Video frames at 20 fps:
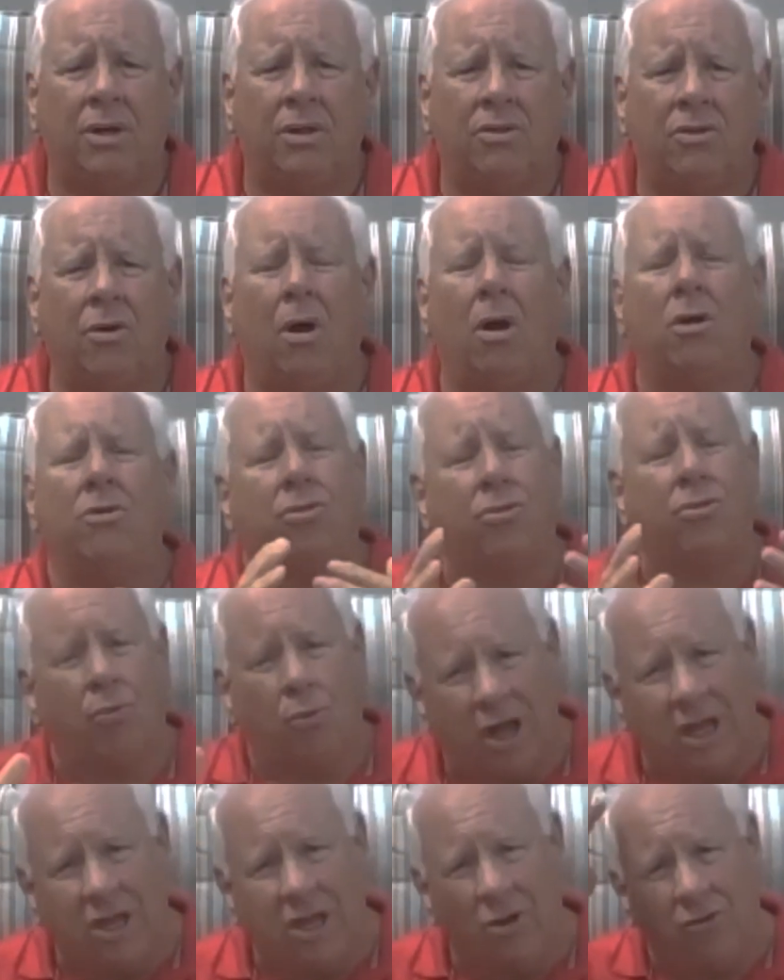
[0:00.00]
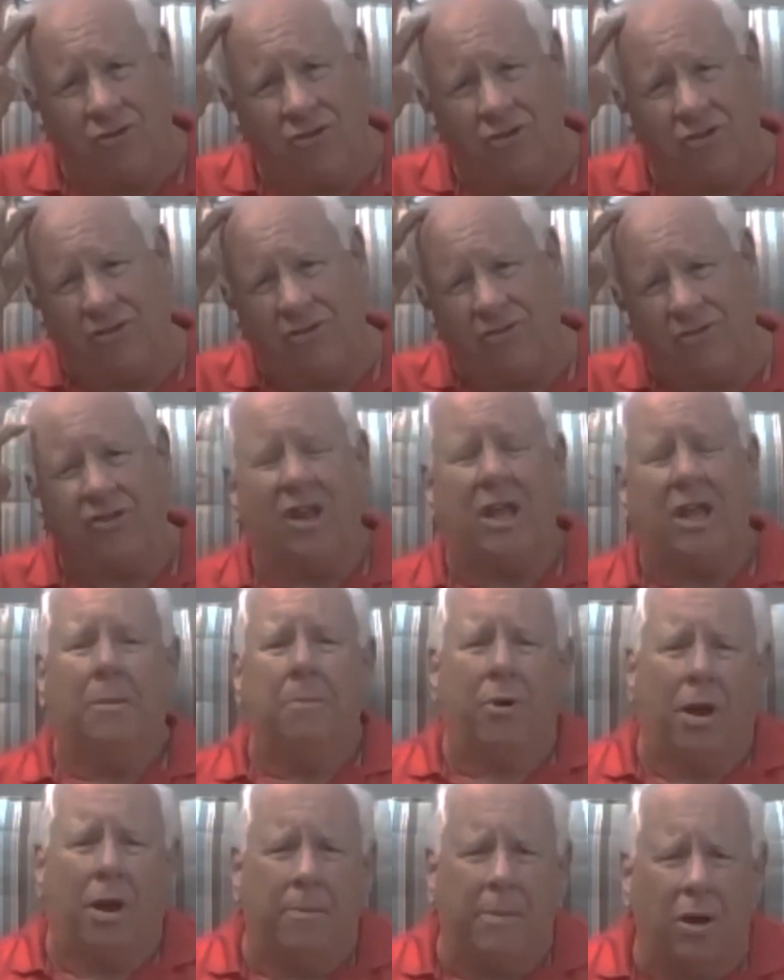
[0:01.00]
There are three uses of steam
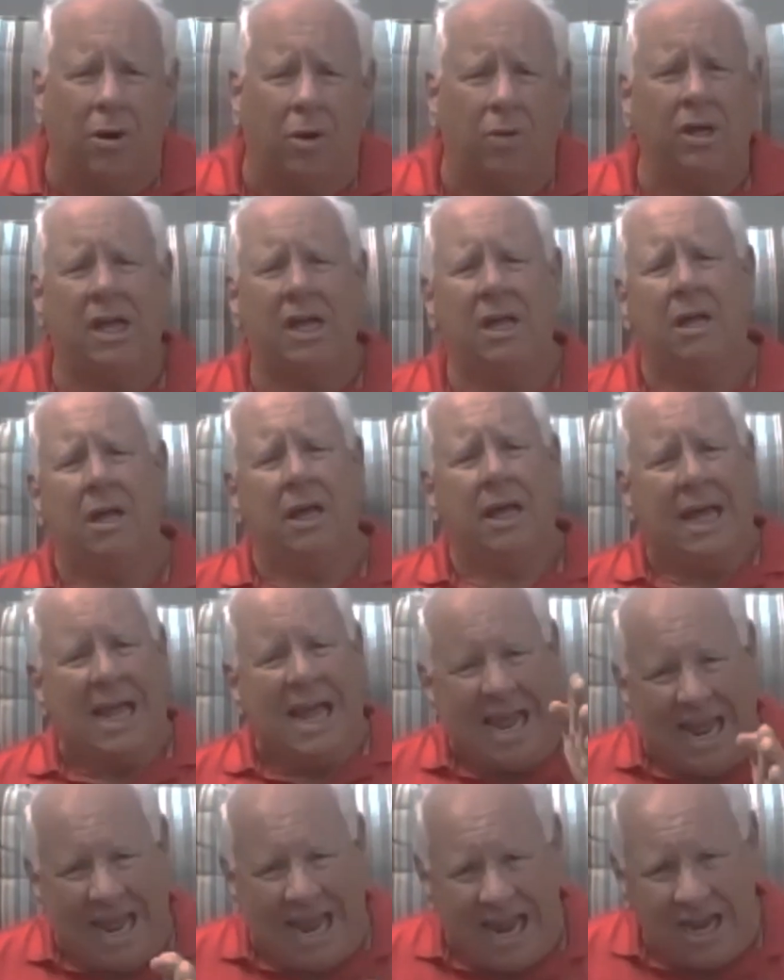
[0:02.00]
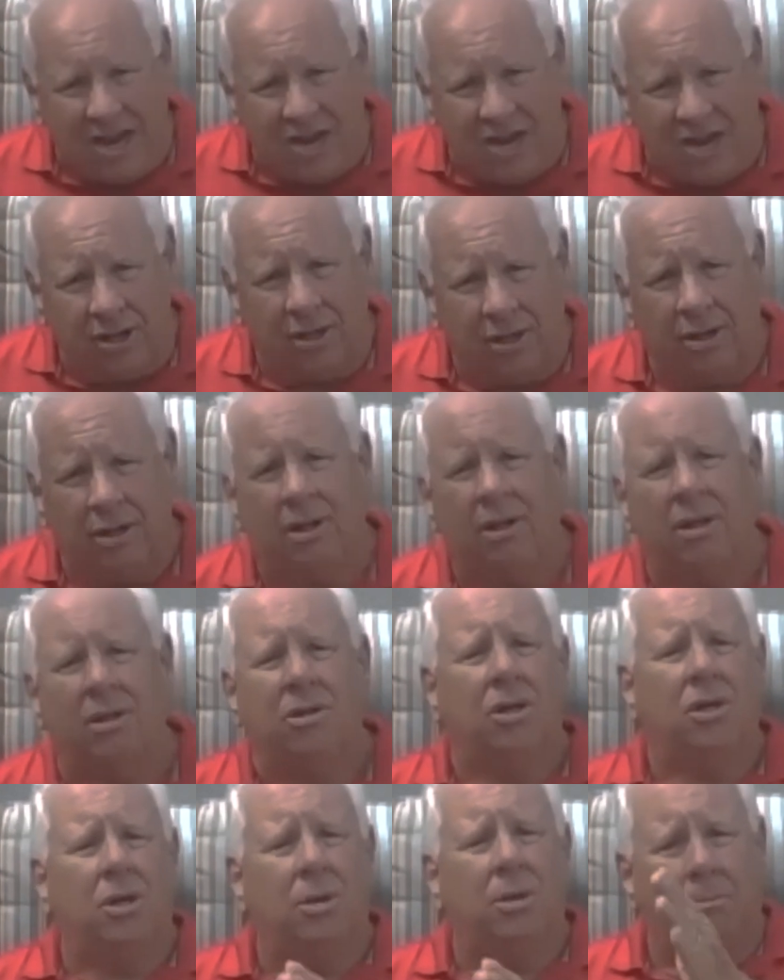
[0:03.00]
primarily: heat,
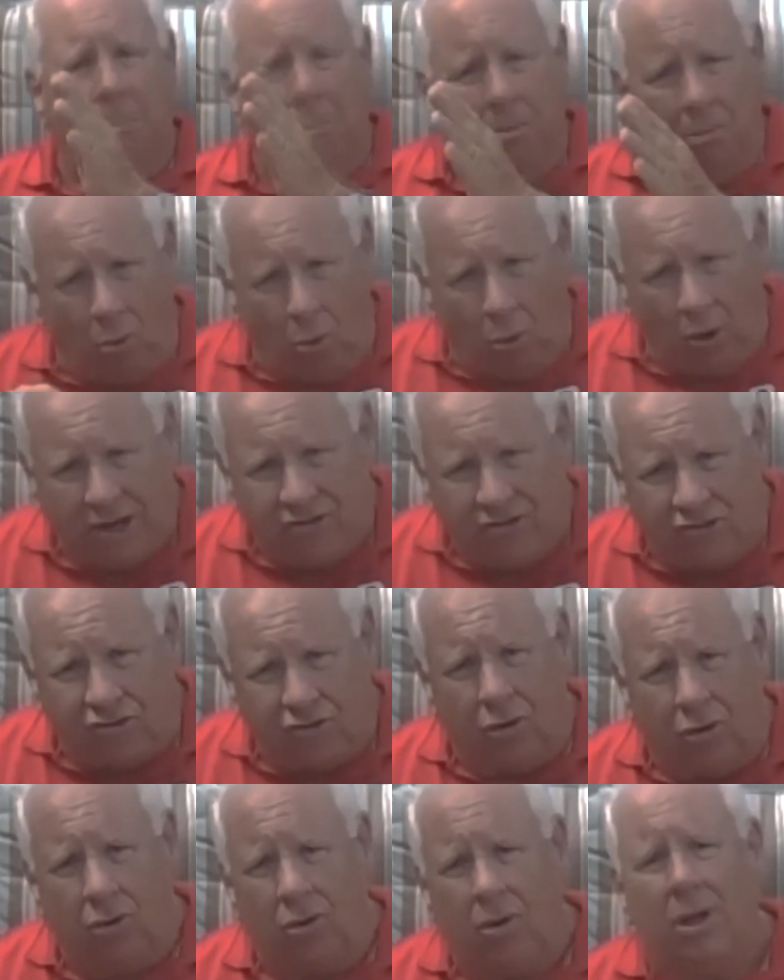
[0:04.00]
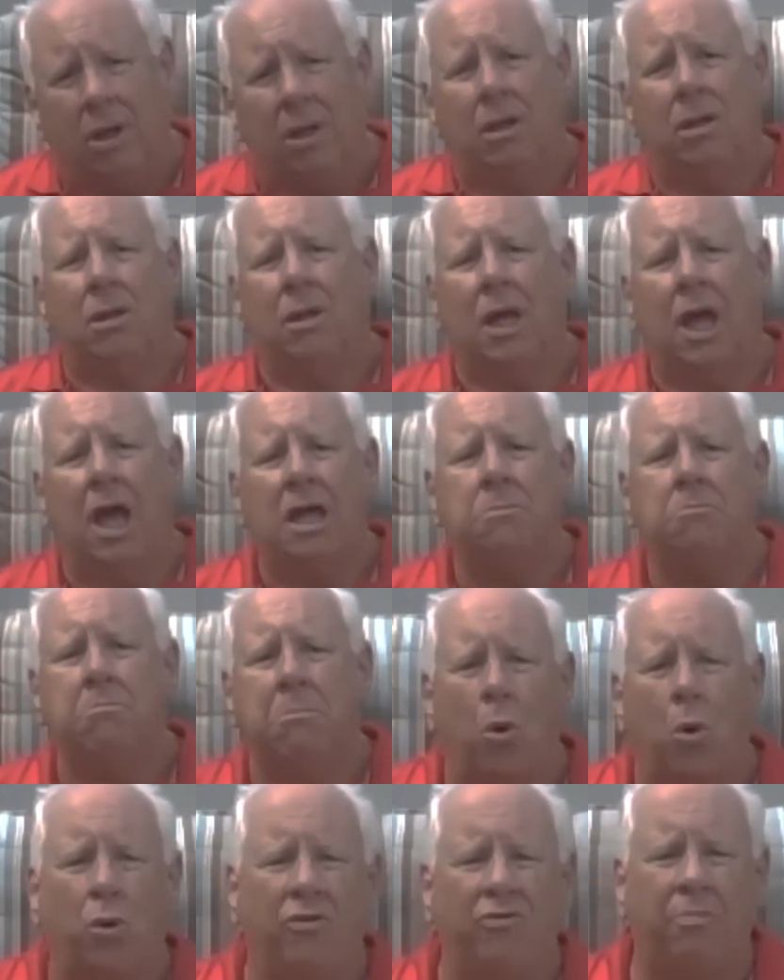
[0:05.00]
moisture, and
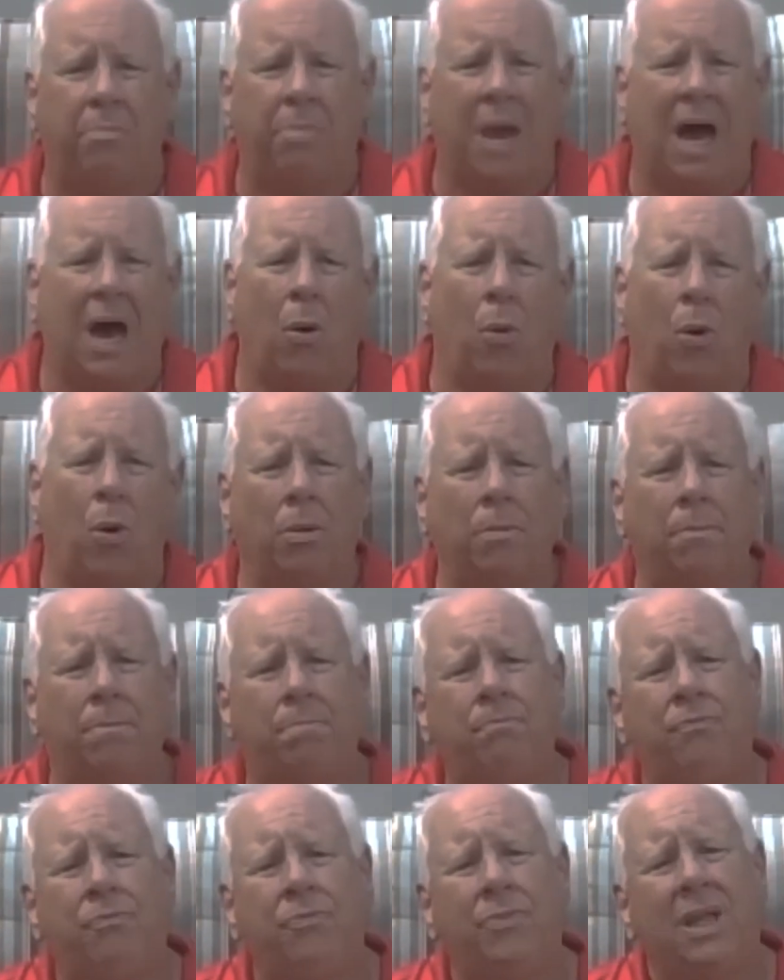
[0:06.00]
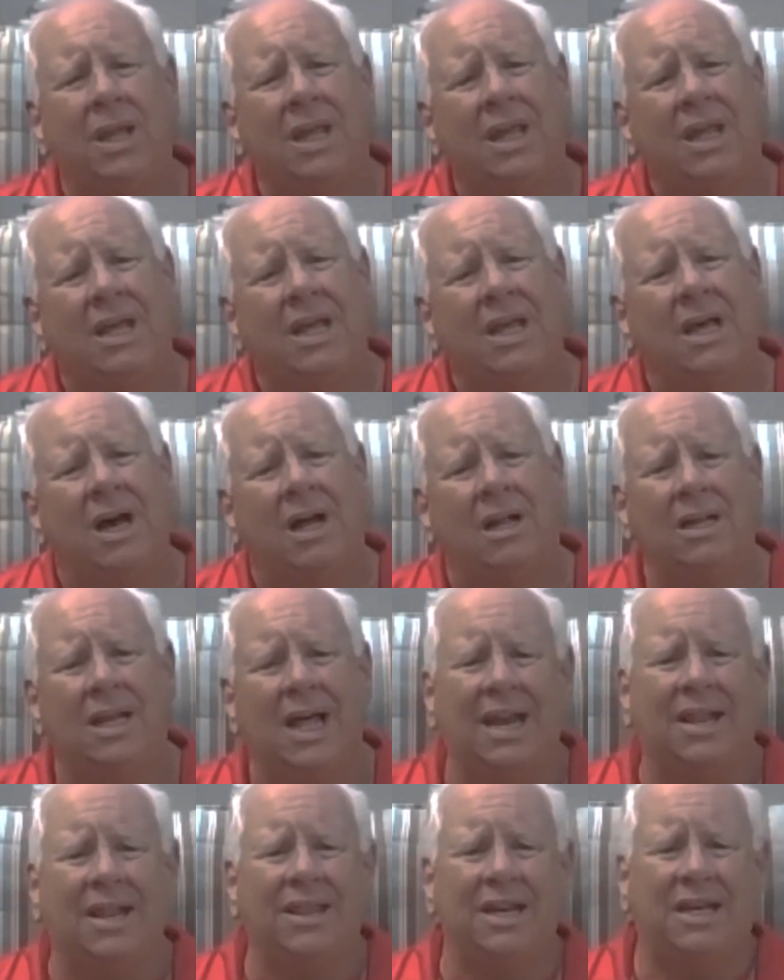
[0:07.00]
motive power. A
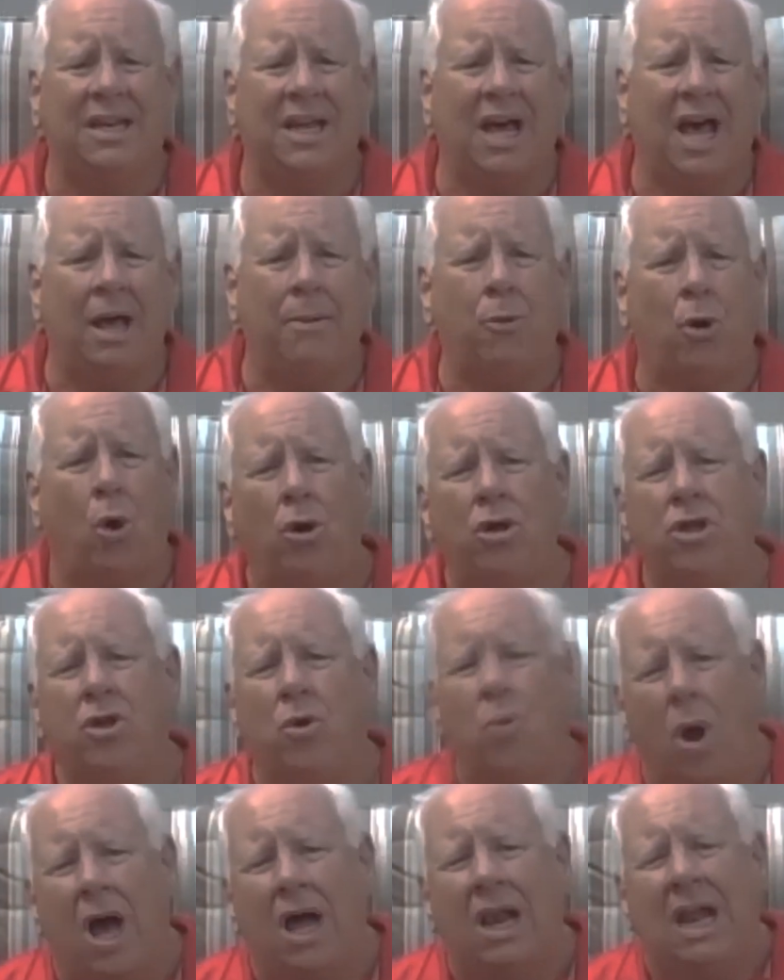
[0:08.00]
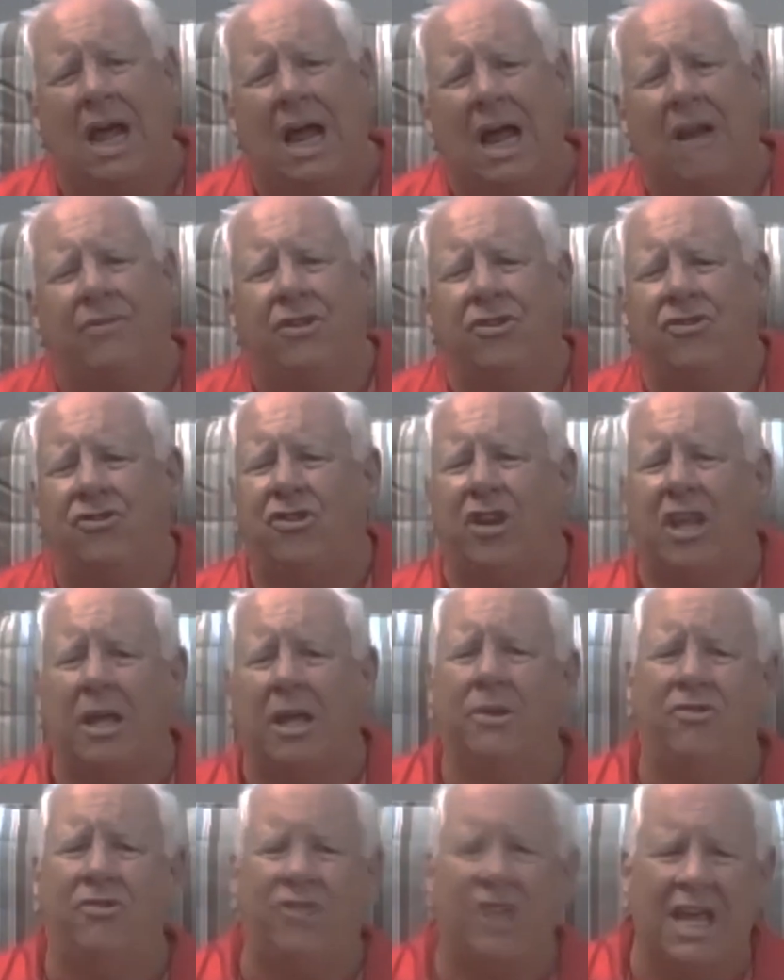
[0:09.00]
lot of the time, all you want out of the
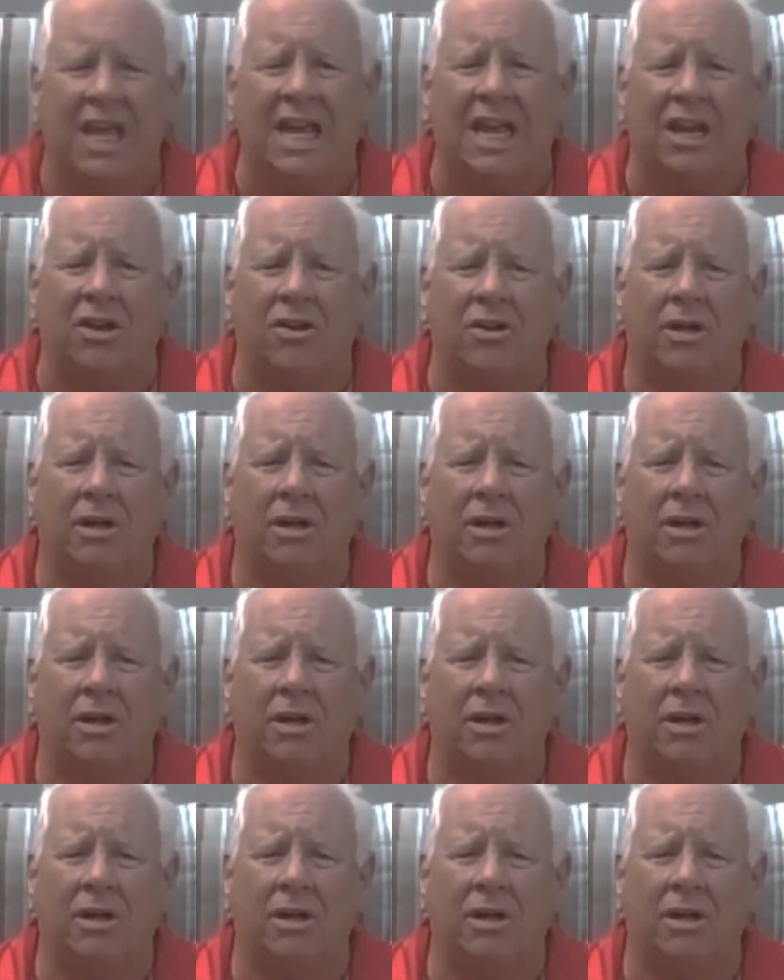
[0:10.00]
steam is heat.